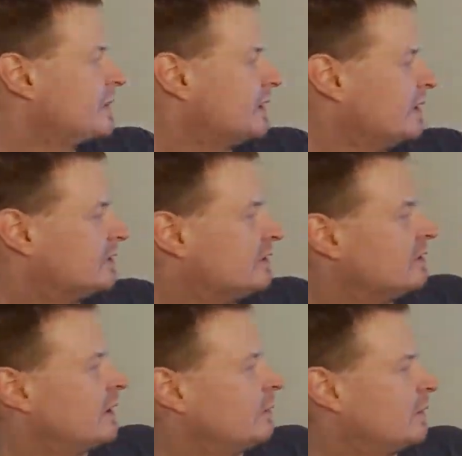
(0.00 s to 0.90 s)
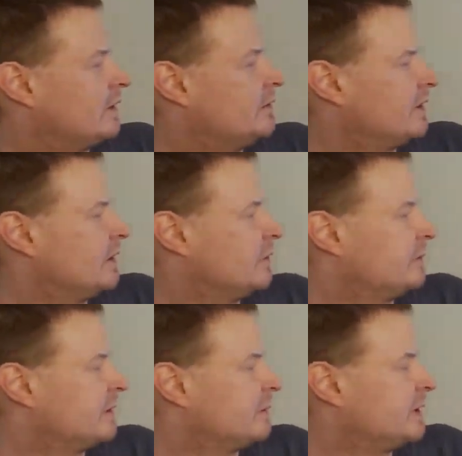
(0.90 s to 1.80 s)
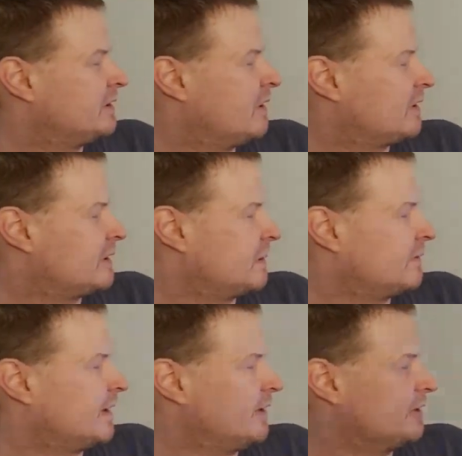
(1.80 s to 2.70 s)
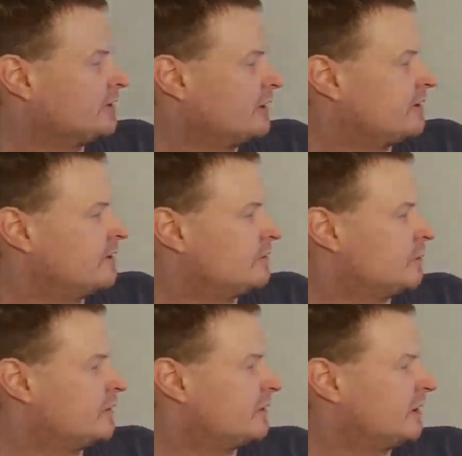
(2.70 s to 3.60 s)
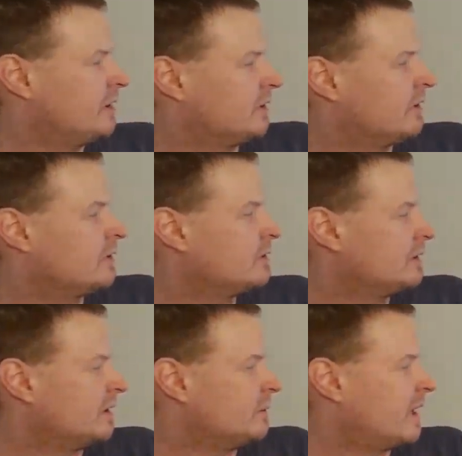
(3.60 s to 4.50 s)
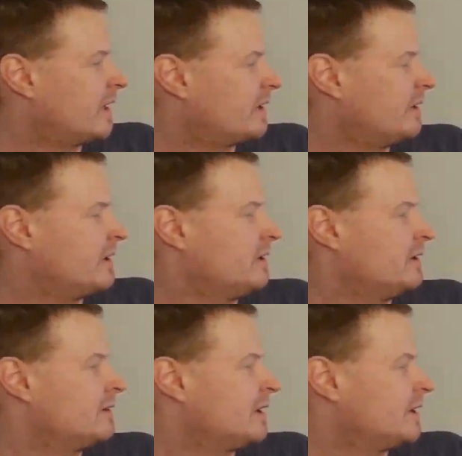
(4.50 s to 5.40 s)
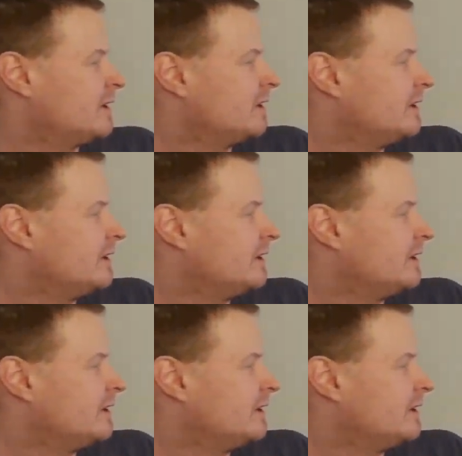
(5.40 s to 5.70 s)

This is, I wanted a video of me talking to my father, so that's his voice you hear in the background here in a second.